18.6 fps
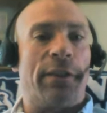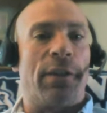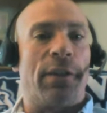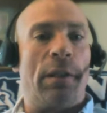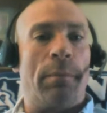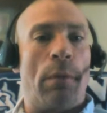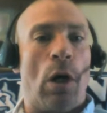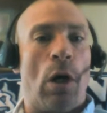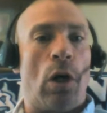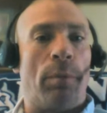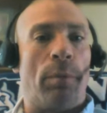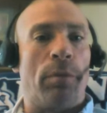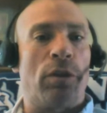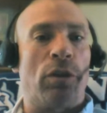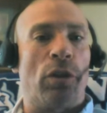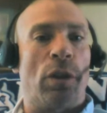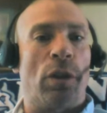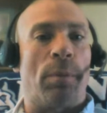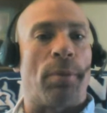the modems
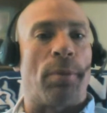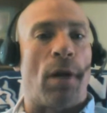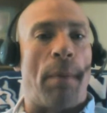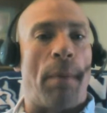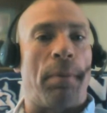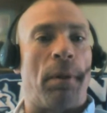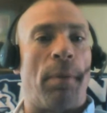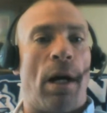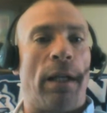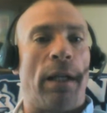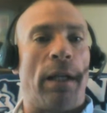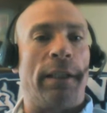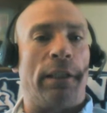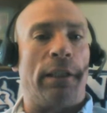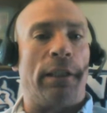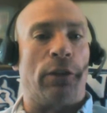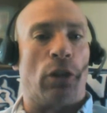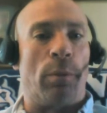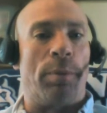to the proper bonding
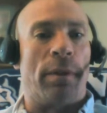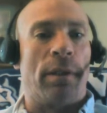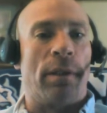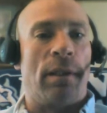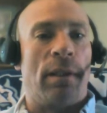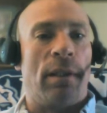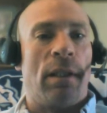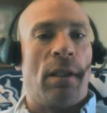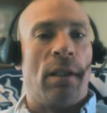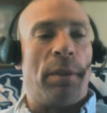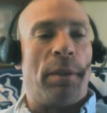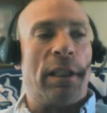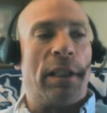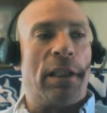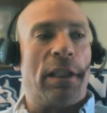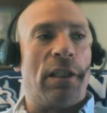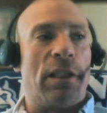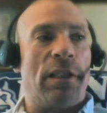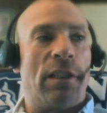group
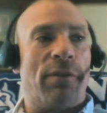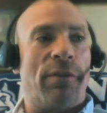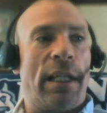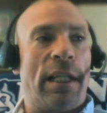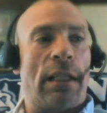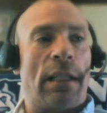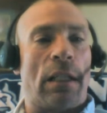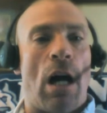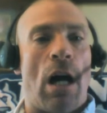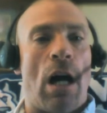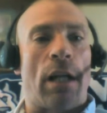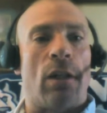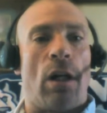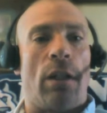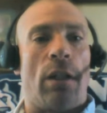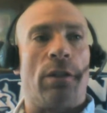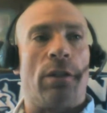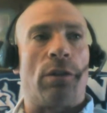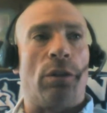because if they lock
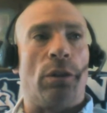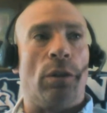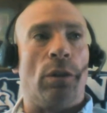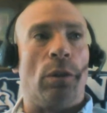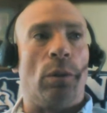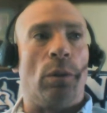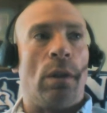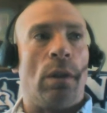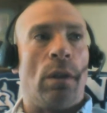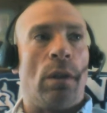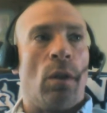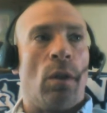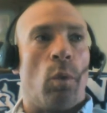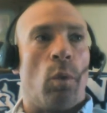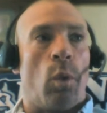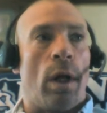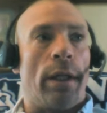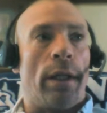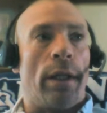on to
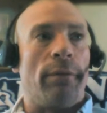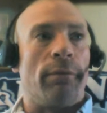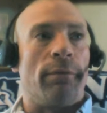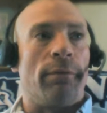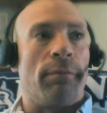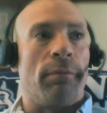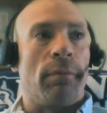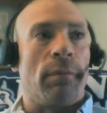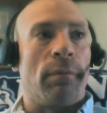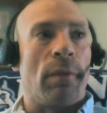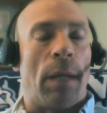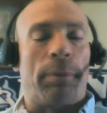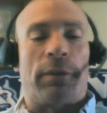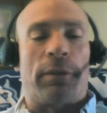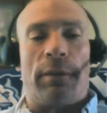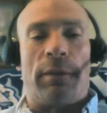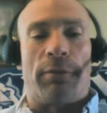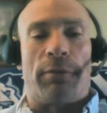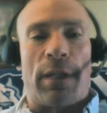one
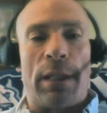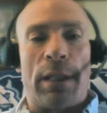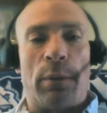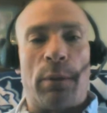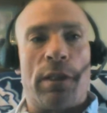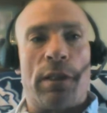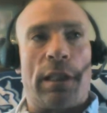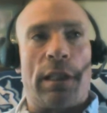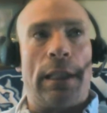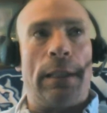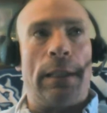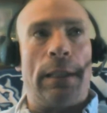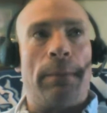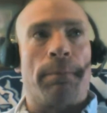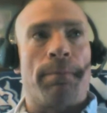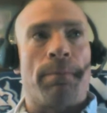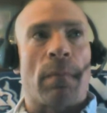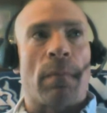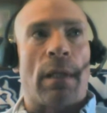upstream frequency
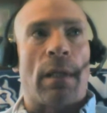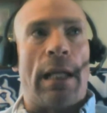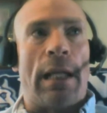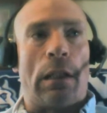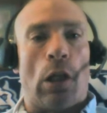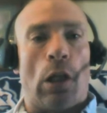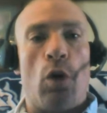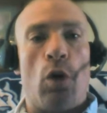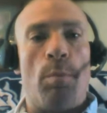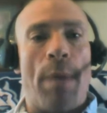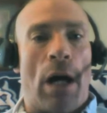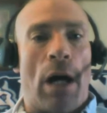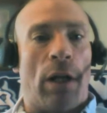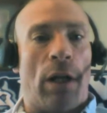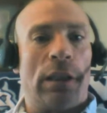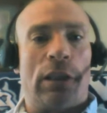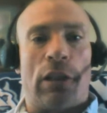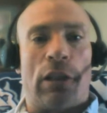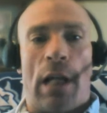and load
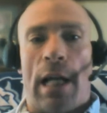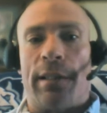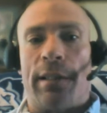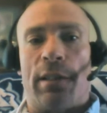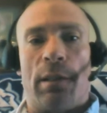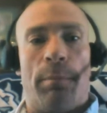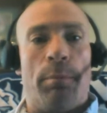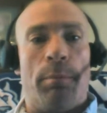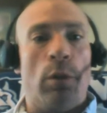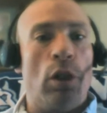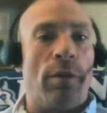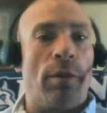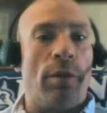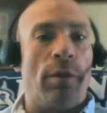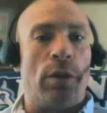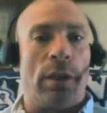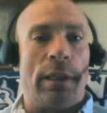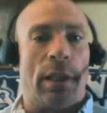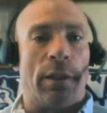balance tries to move them
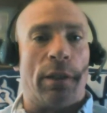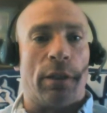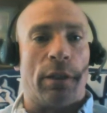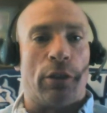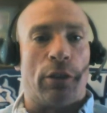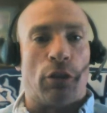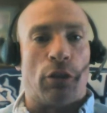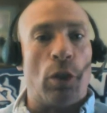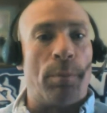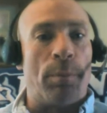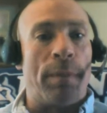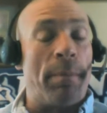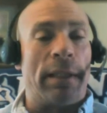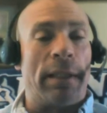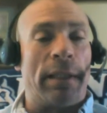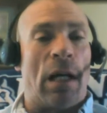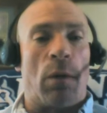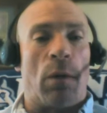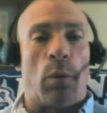to the other group, they might
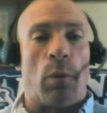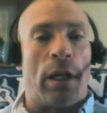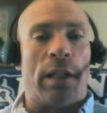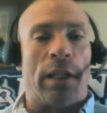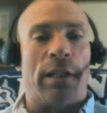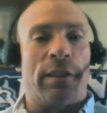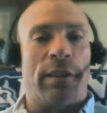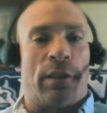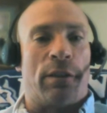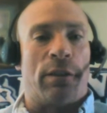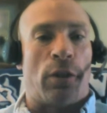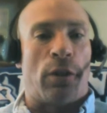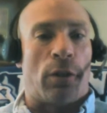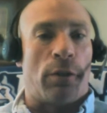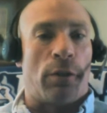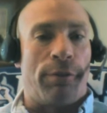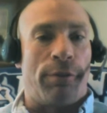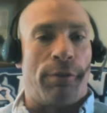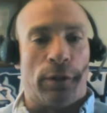not work because their
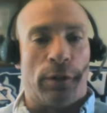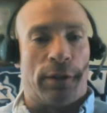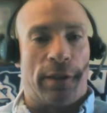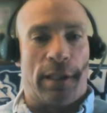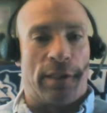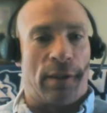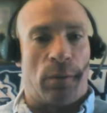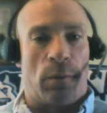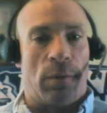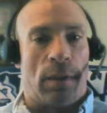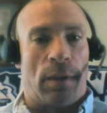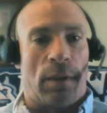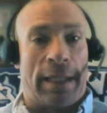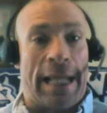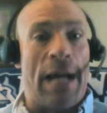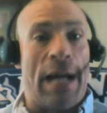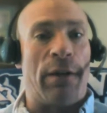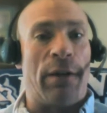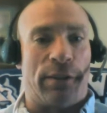internal filter doesn't
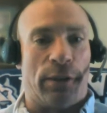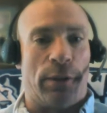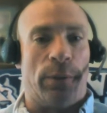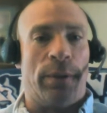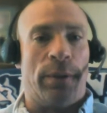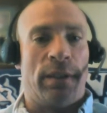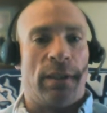allow it to.